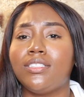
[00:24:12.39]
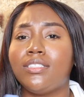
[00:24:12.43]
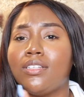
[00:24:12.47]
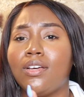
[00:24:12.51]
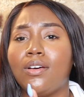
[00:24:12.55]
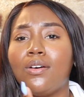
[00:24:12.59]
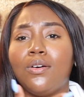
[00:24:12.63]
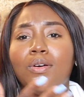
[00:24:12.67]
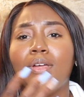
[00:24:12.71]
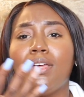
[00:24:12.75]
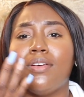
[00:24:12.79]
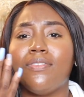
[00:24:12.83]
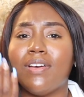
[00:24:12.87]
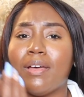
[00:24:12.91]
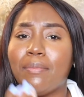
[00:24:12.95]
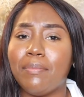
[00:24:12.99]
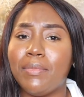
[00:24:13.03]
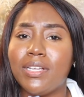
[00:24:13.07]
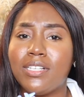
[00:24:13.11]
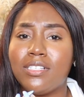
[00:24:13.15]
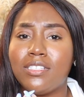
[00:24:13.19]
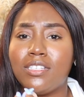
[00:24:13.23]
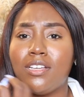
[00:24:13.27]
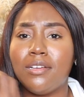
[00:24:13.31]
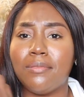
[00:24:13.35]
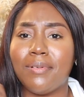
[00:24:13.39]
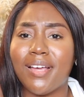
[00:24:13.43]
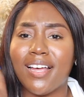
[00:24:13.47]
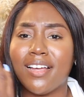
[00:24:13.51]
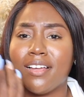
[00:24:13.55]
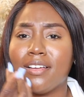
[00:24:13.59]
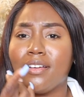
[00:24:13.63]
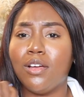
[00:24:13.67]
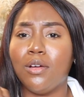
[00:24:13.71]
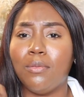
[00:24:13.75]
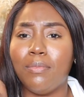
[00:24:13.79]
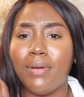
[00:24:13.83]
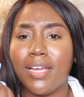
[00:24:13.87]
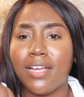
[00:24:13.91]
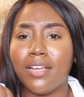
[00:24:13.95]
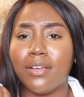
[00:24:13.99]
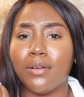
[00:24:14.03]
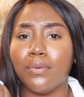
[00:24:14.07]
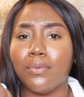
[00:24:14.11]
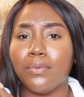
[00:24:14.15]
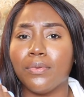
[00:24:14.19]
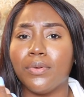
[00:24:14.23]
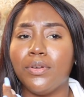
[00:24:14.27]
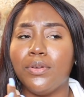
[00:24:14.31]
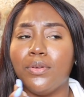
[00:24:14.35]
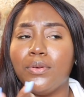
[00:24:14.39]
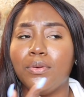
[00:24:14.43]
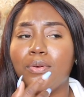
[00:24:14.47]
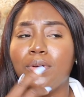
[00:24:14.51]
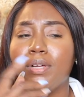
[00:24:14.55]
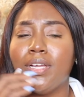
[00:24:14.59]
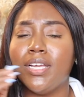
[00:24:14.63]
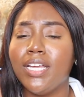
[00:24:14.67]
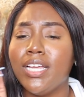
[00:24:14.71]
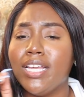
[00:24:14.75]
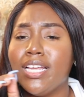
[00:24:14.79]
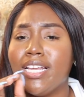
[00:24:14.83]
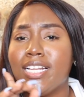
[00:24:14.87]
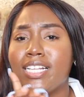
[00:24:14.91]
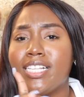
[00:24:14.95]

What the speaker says: so if I mess up, I can go back and redo it.